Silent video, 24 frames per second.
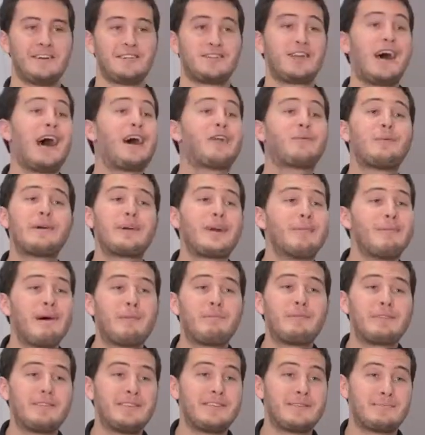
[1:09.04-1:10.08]
So how do we come
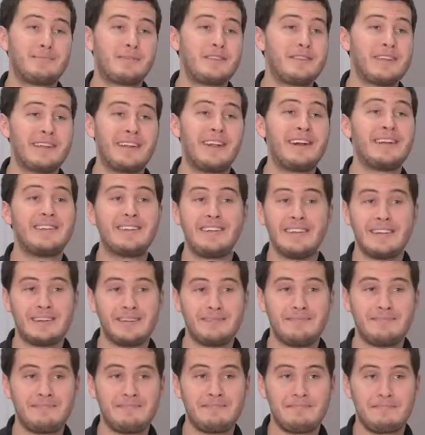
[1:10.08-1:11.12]
up with this brilliant idea?
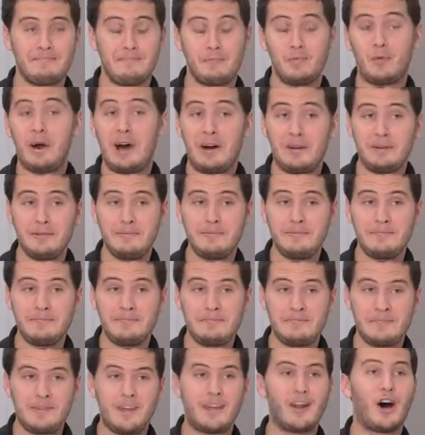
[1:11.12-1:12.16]
Well,
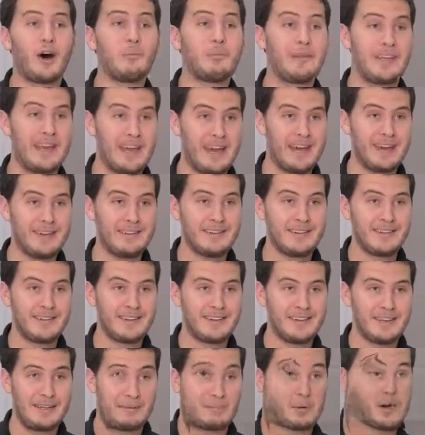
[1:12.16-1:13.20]
it all began
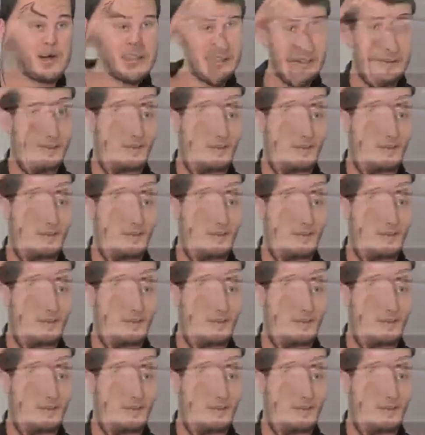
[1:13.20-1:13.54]
in Paul's